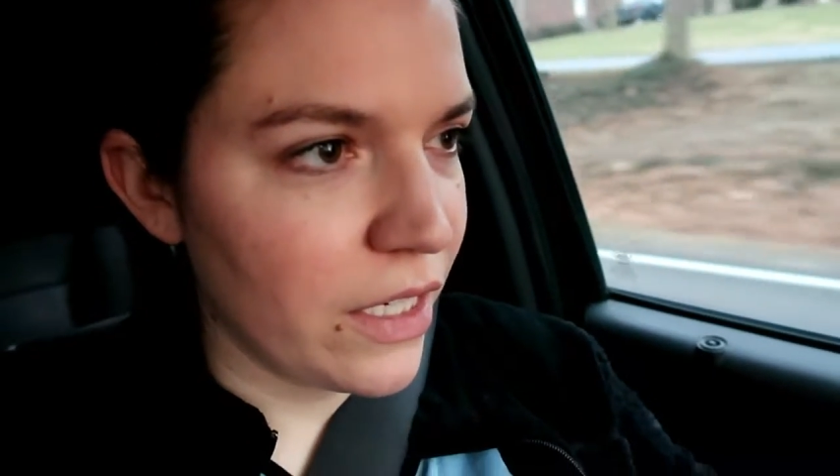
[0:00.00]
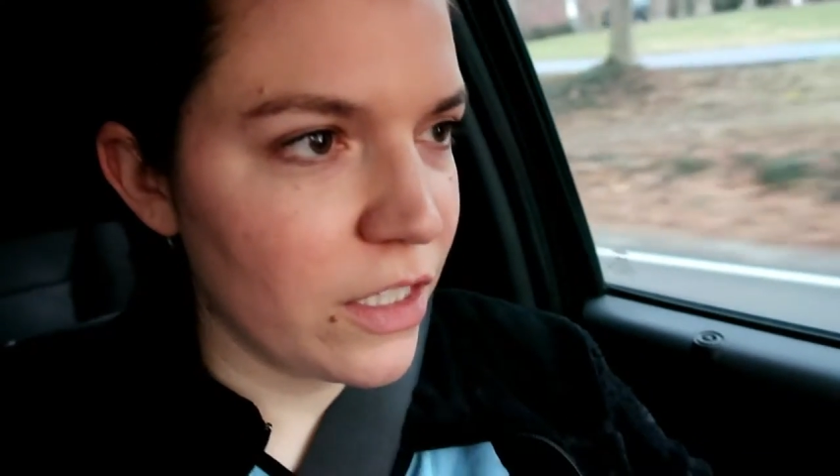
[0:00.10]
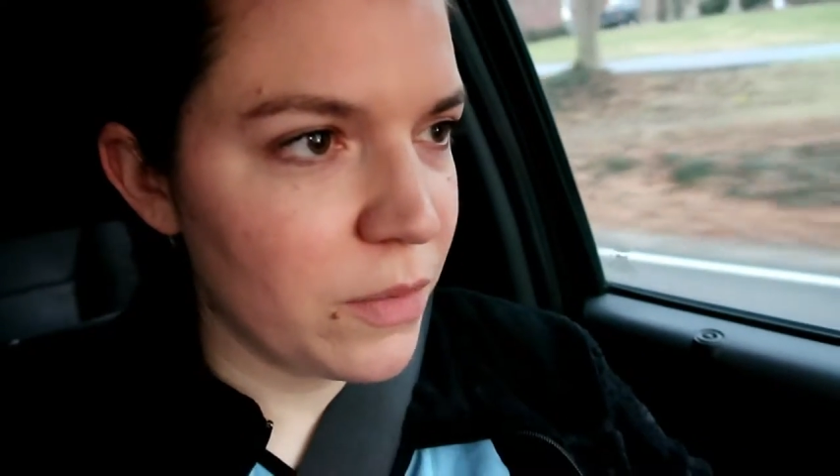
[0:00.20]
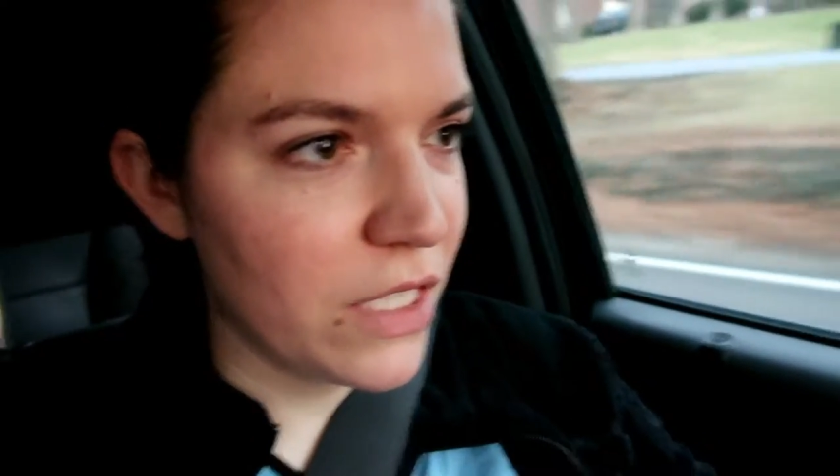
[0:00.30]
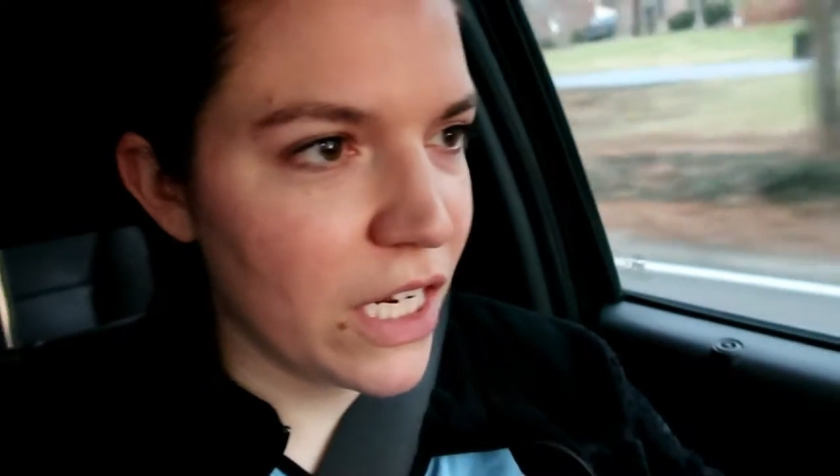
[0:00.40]
I
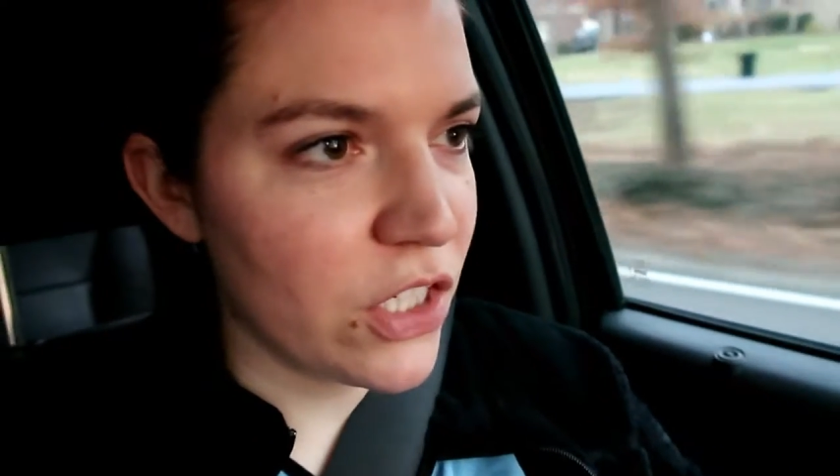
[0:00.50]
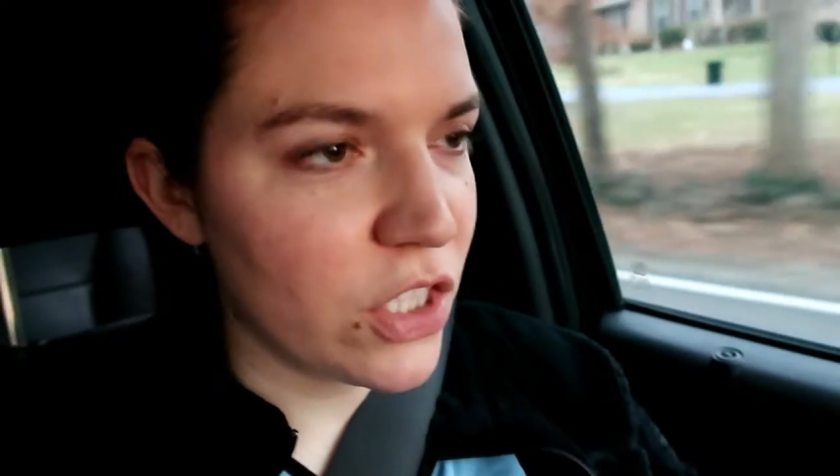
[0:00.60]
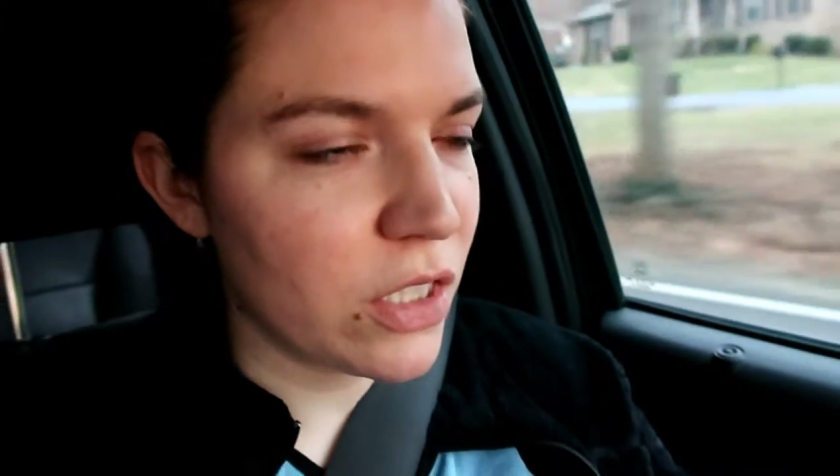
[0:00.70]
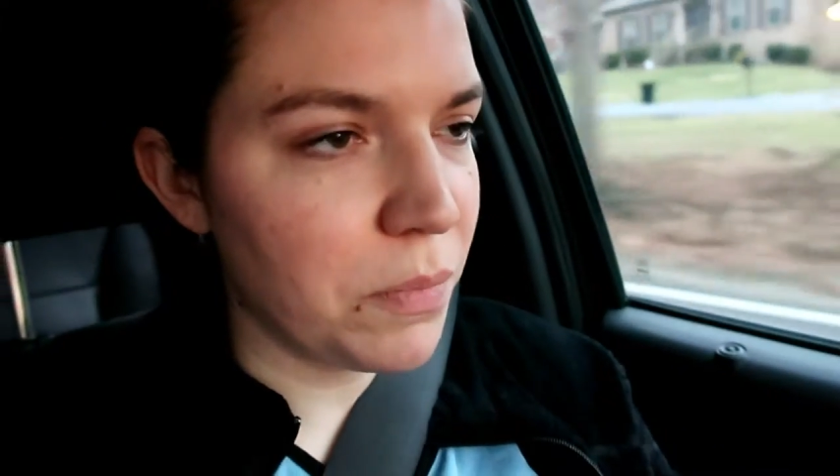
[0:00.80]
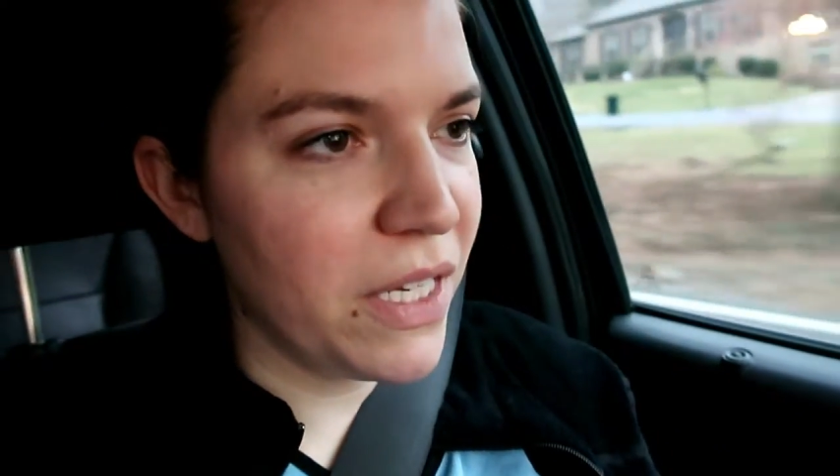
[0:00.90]
ended up staying
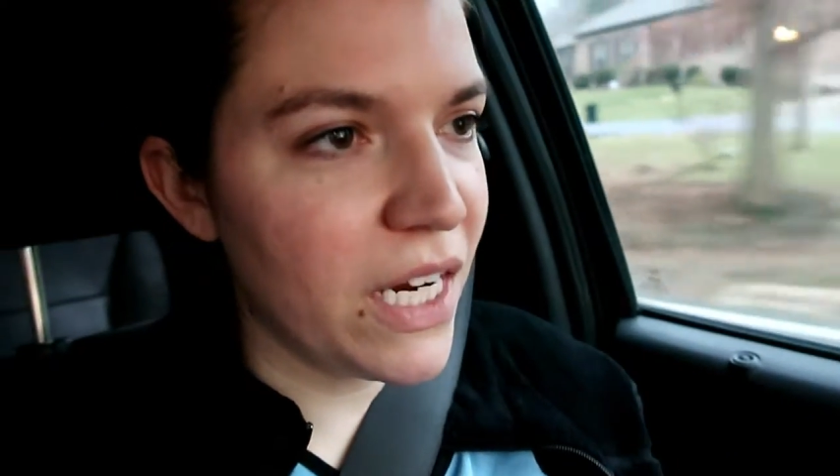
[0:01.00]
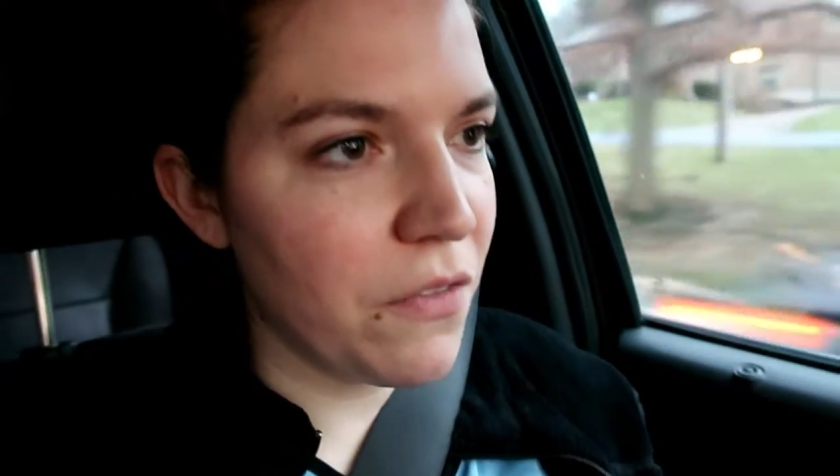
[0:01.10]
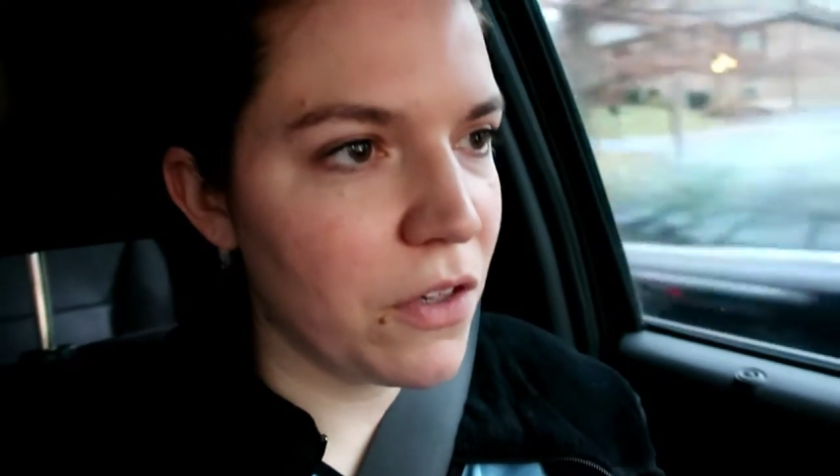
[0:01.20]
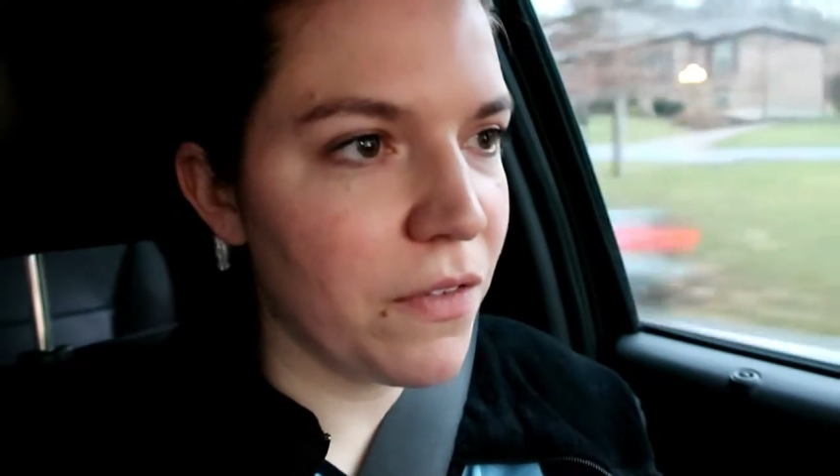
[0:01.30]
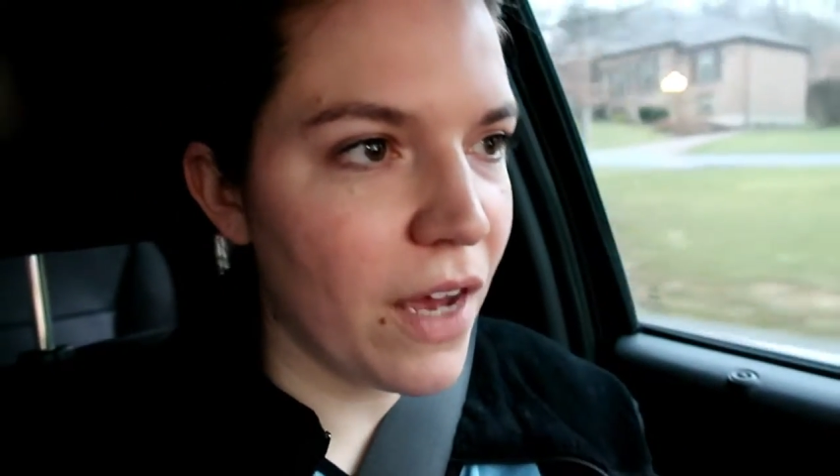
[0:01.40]
just a bit
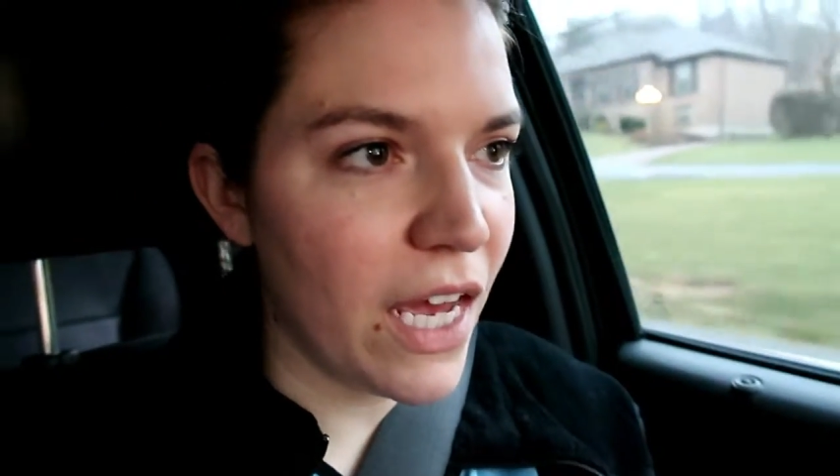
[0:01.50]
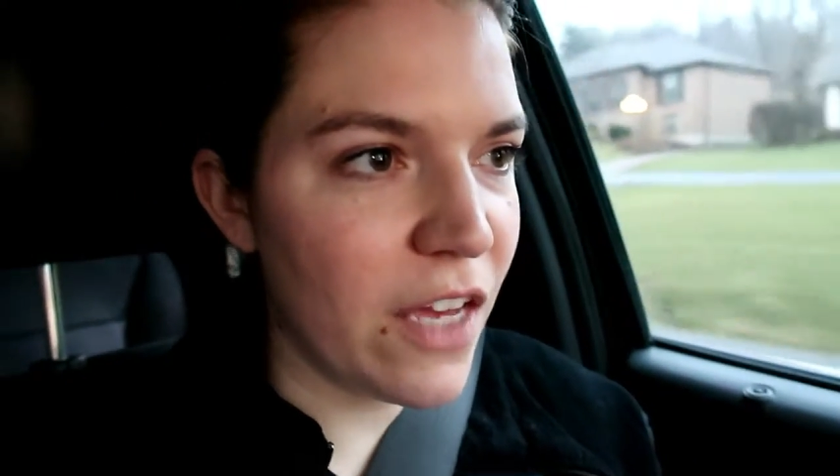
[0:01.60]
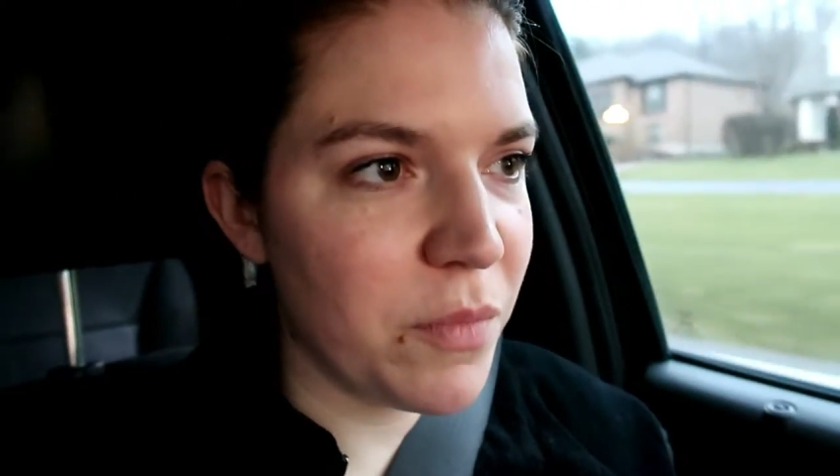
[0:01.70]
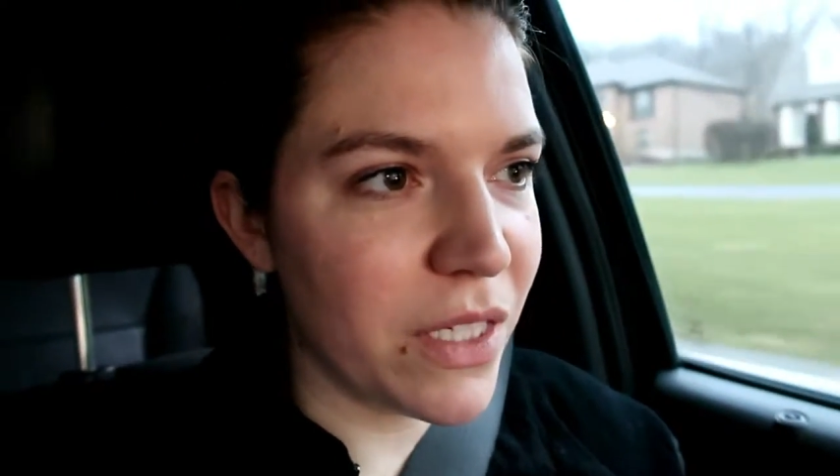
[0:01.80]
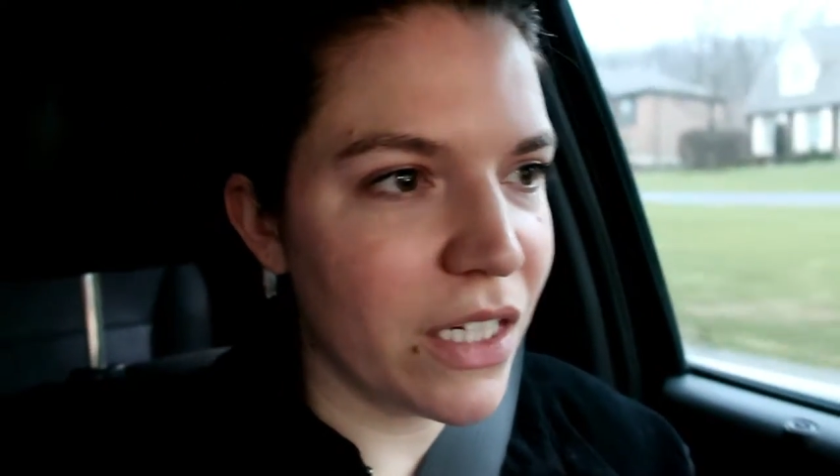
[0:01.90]
after
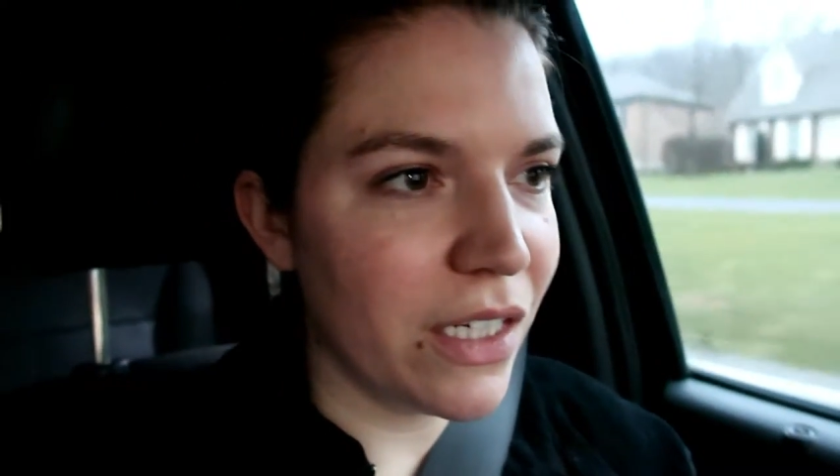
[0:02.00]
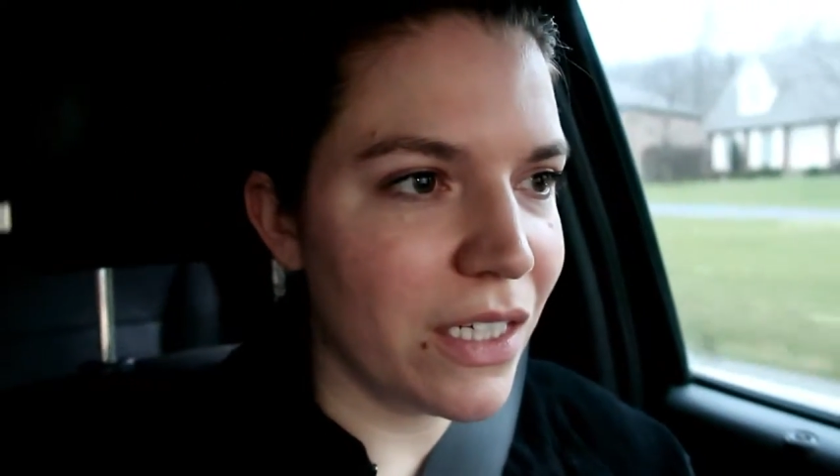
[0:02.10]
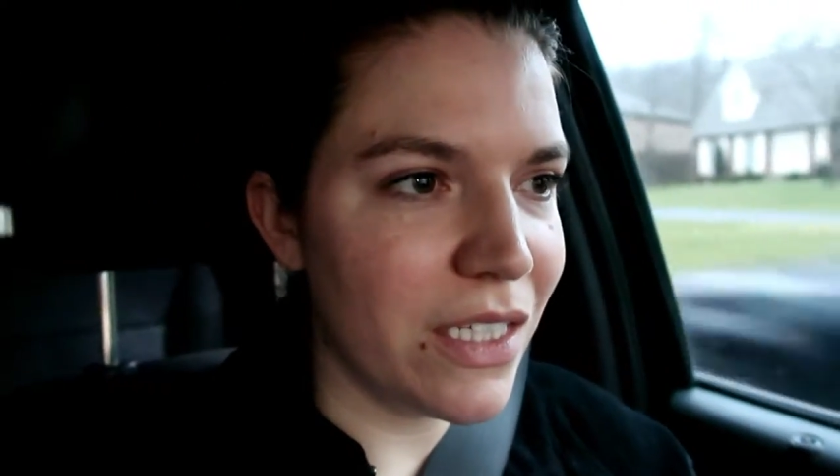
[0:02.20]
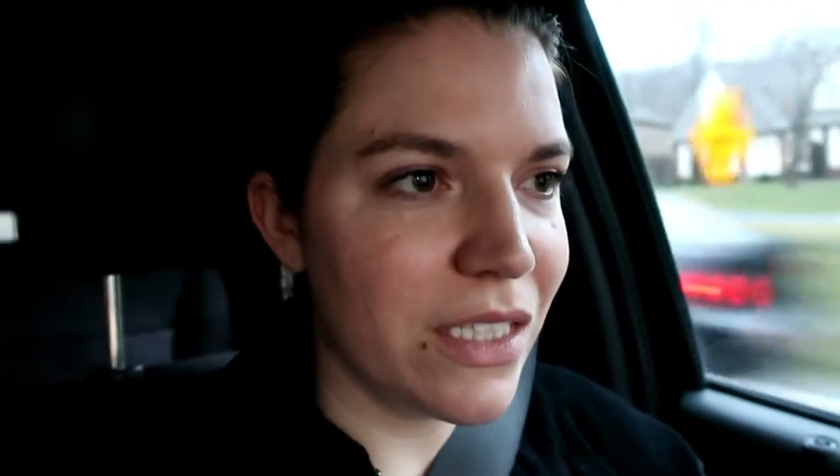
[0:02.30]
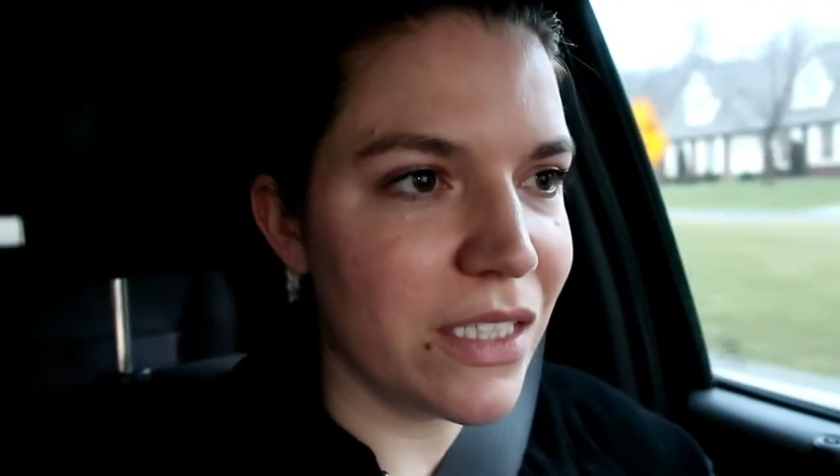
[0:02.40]
5
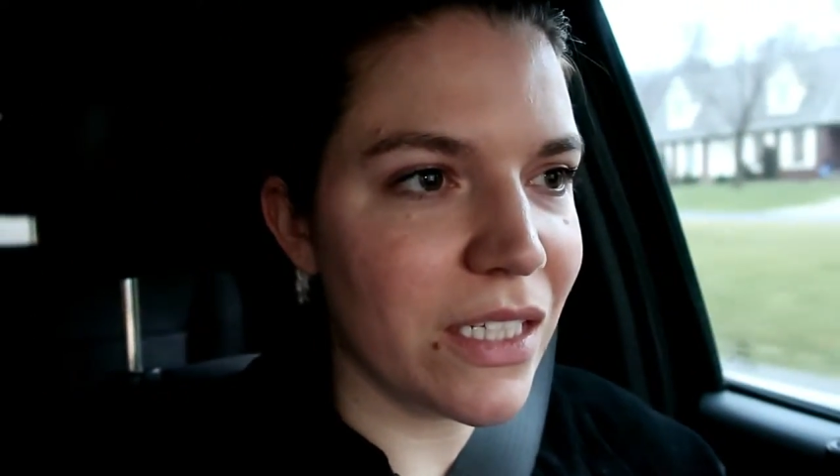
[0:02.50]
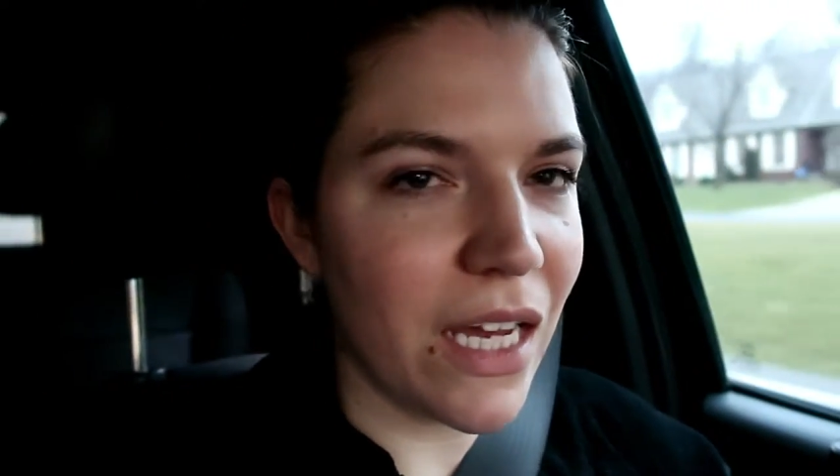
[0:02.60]
because